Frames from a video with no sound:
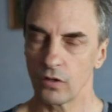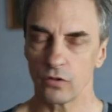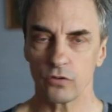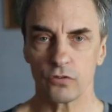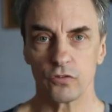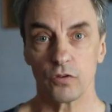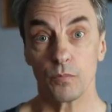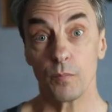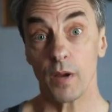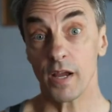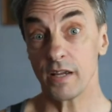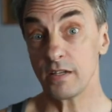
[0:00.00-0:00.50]

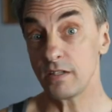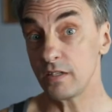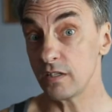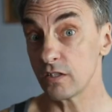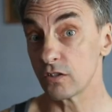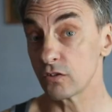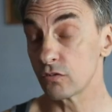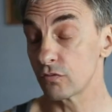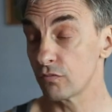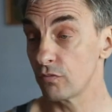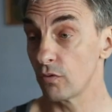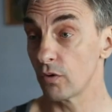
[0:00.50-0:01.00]
there's some
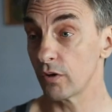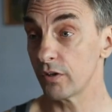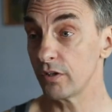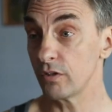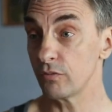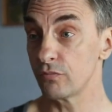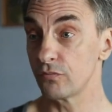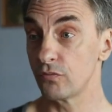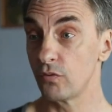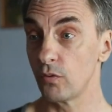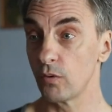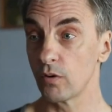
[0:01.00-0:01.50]
ideas for
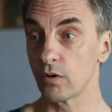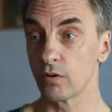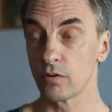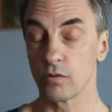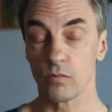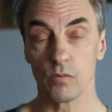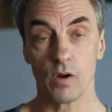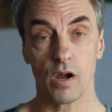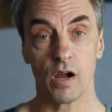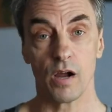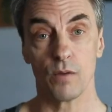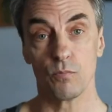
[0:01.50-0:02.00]
you for
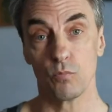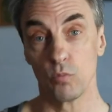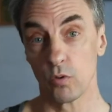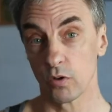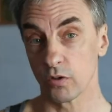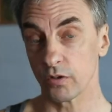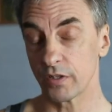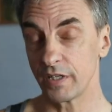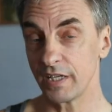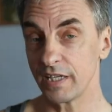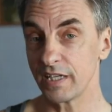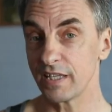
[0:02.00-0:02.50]

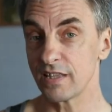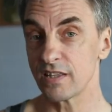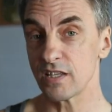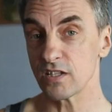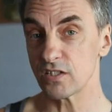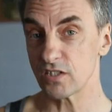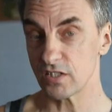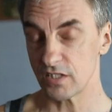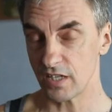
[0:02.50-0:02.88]
working in the